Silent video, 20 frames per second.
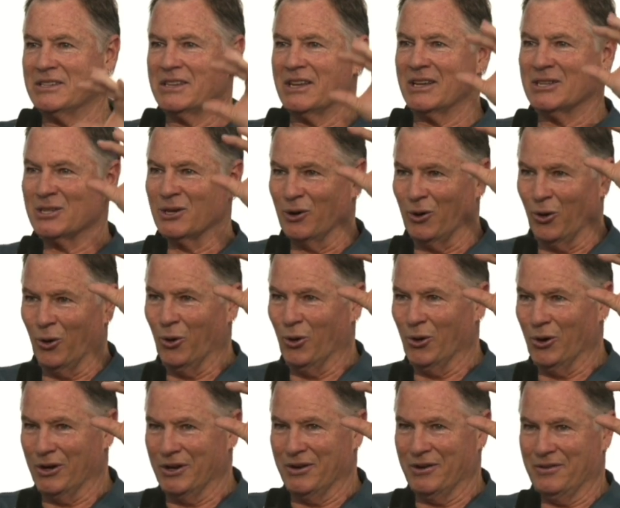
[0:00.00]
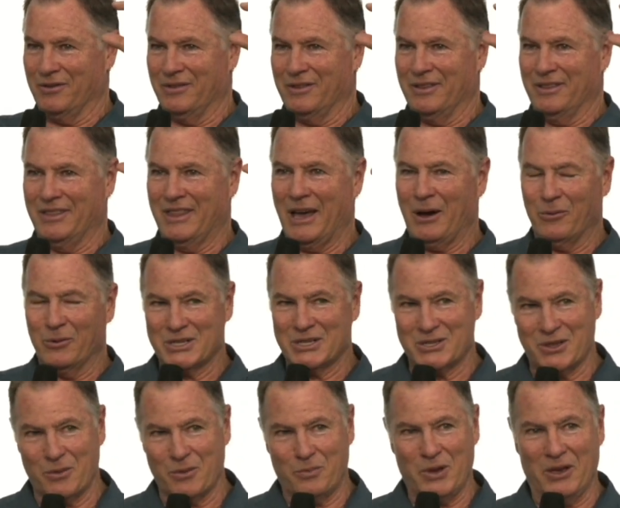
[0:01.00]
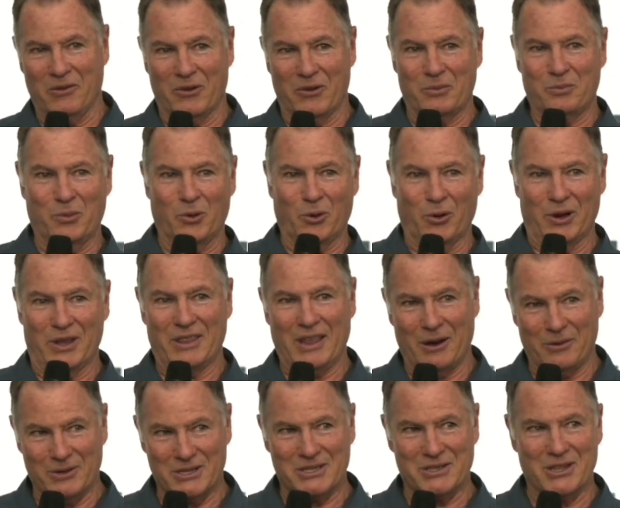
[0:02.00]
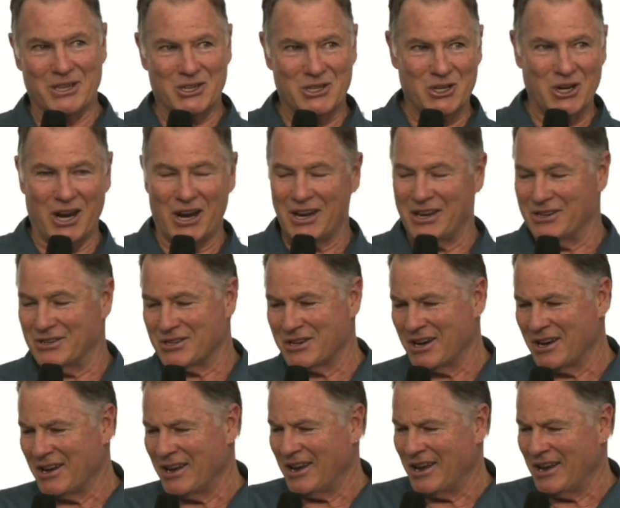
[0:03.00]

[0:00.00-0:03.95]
says Lord, that was the pivot point, that was the change.